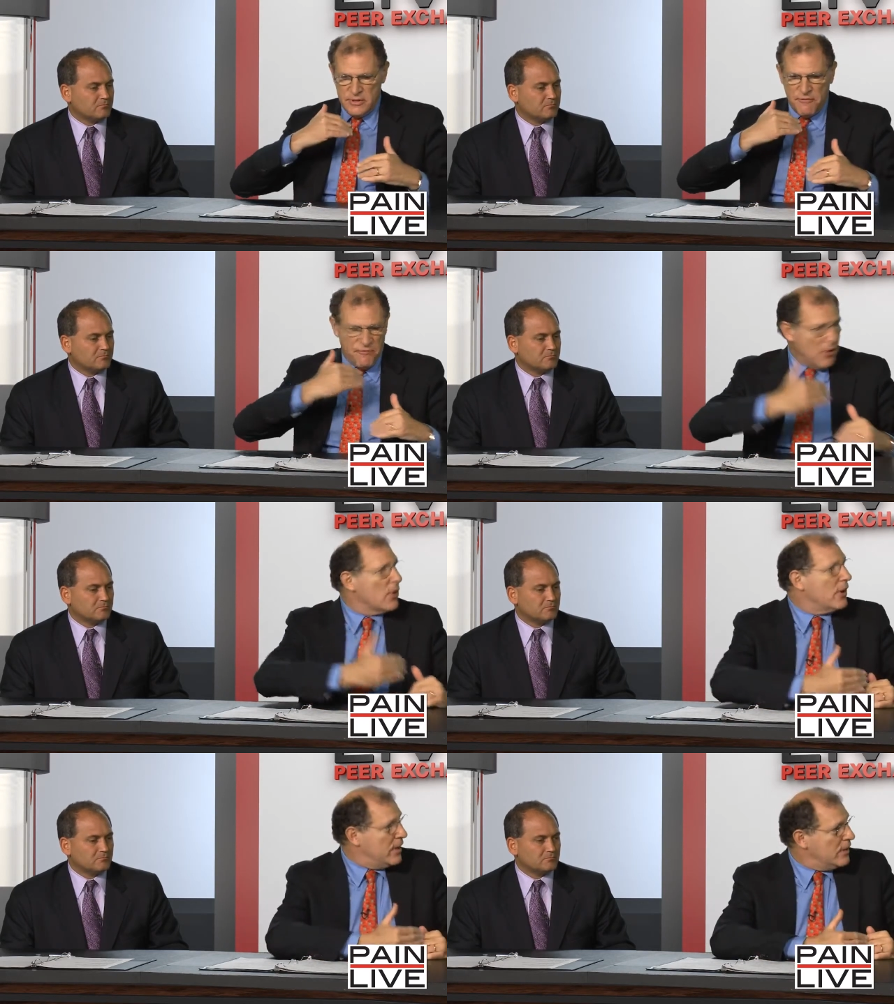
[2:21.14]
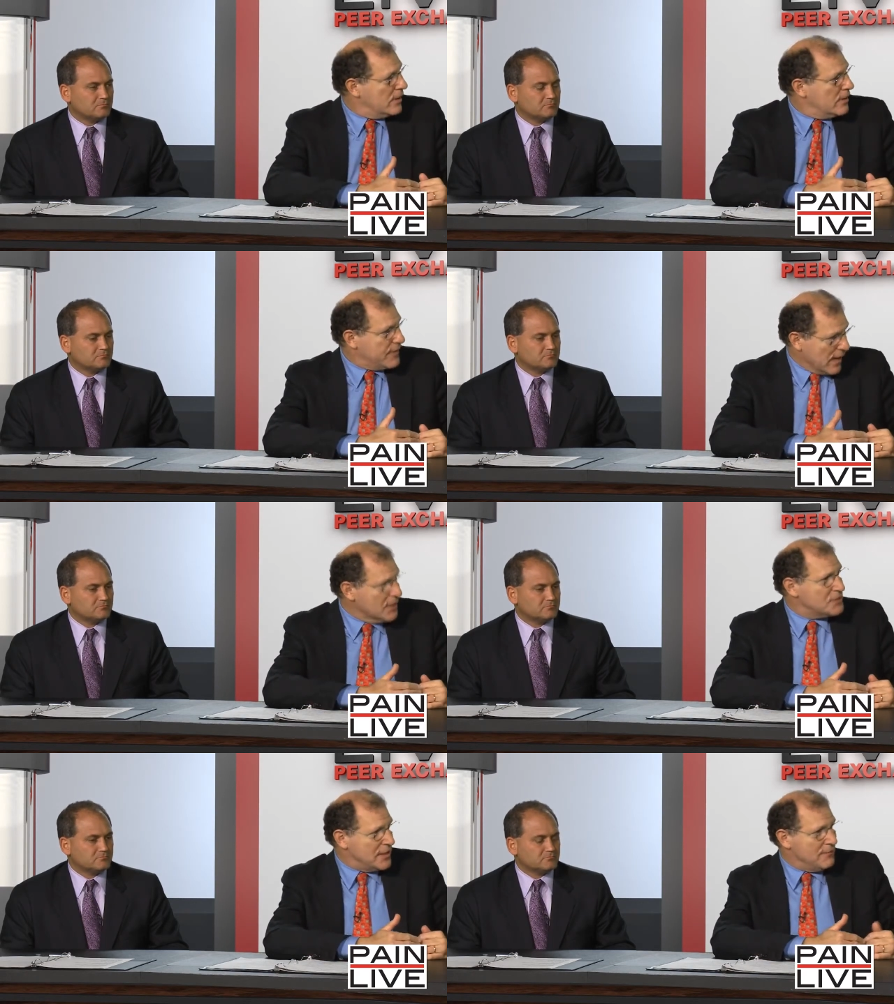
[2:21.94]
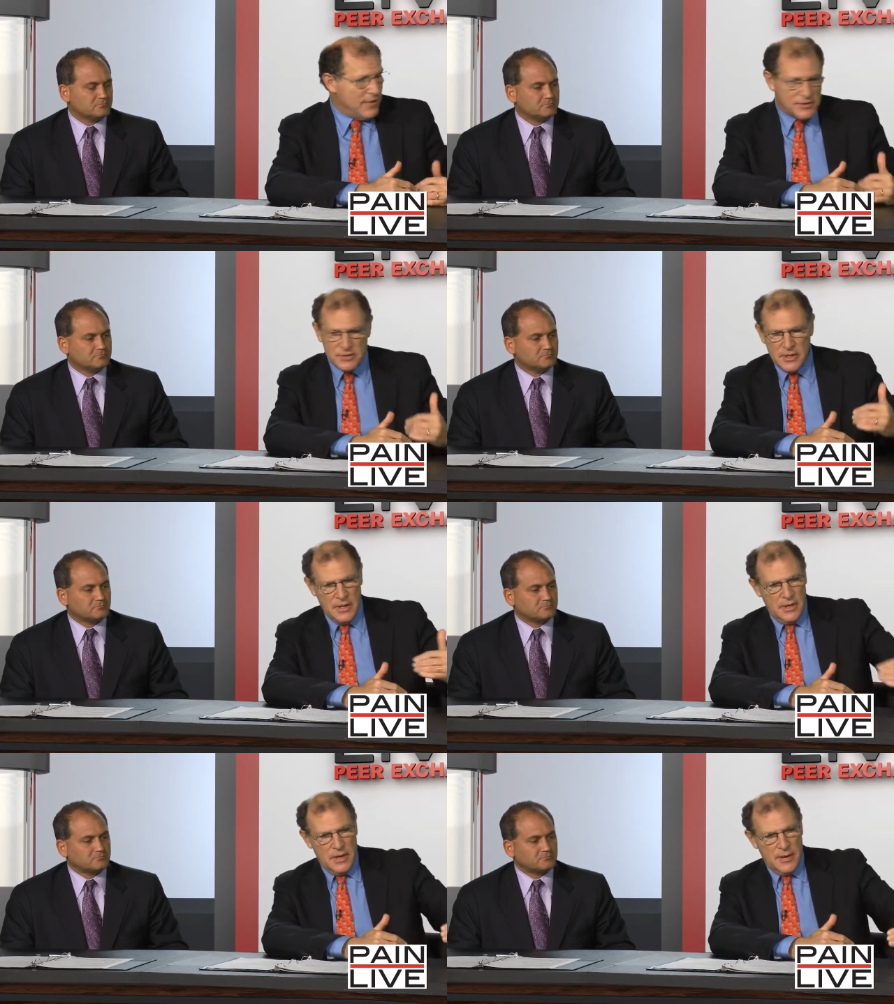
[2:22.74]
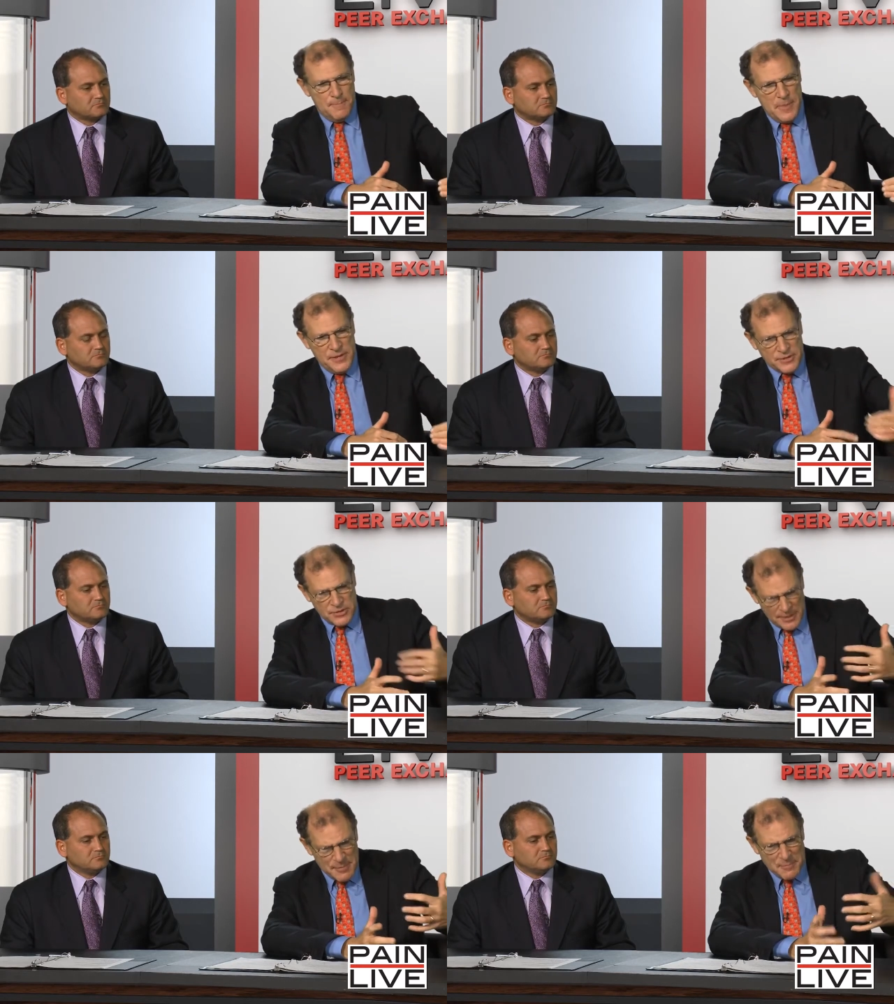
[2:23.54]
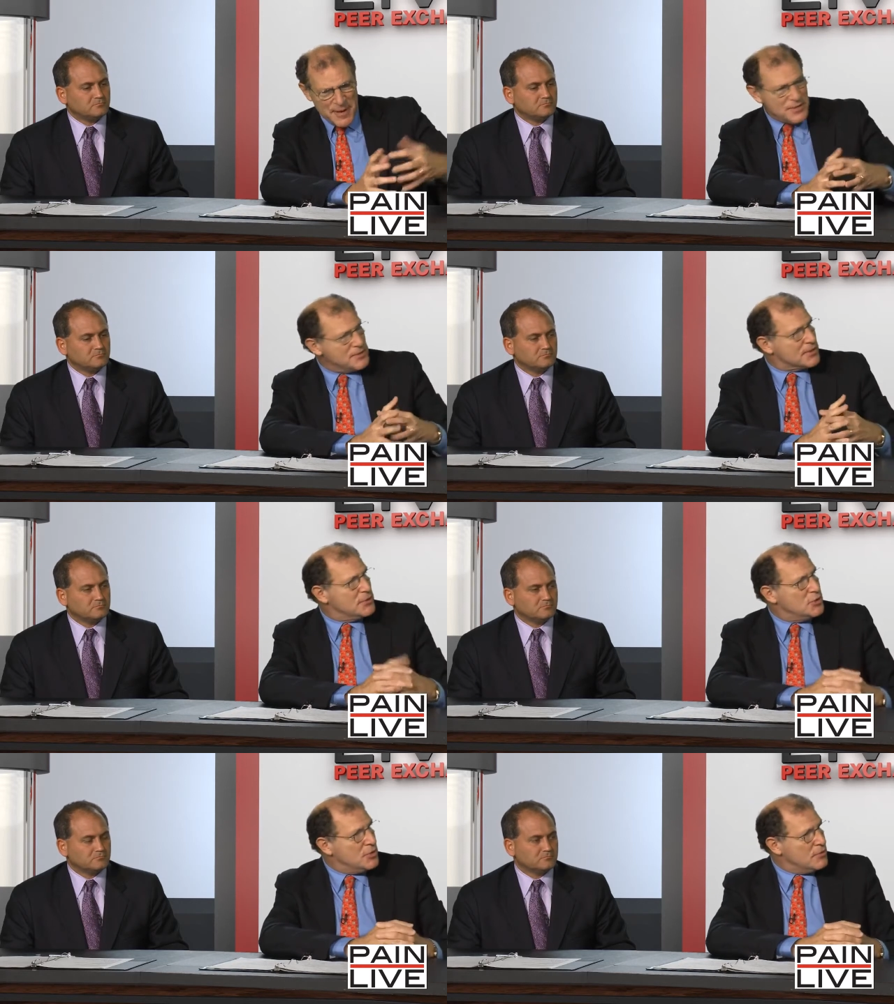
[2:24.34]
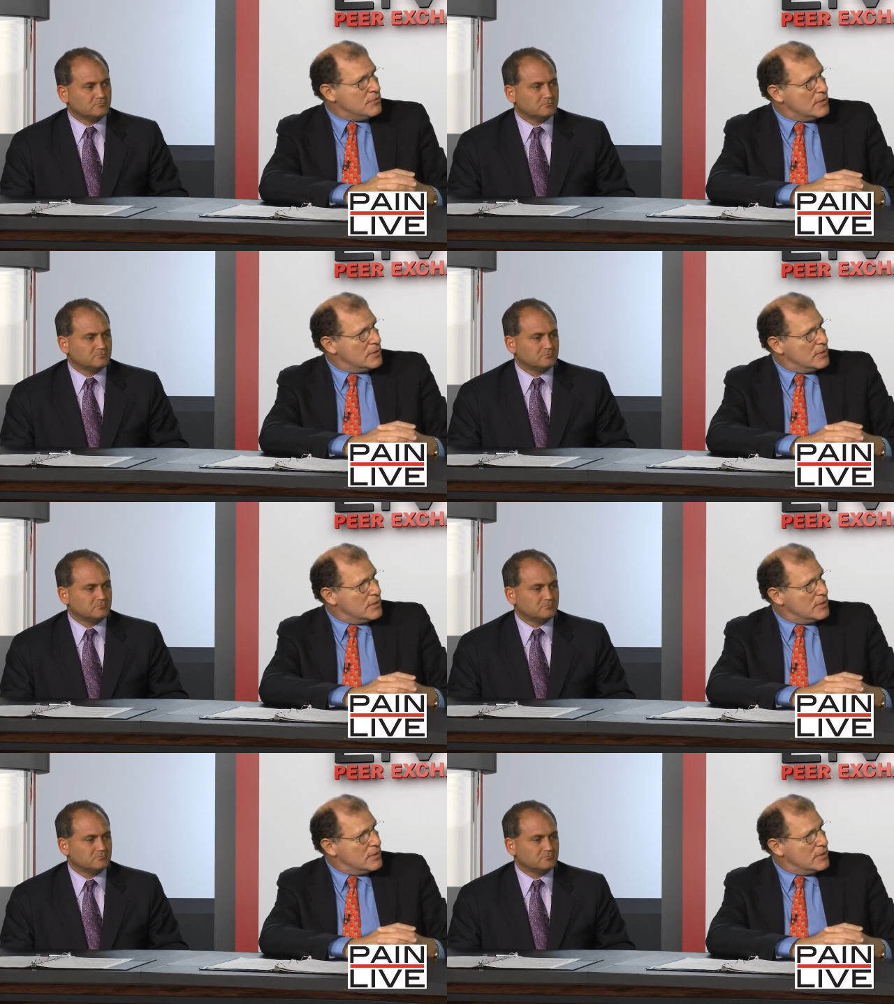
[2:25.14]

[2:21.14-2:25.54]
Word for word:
Speaker 1: deferred the onset of this. Um, is there something patients can do?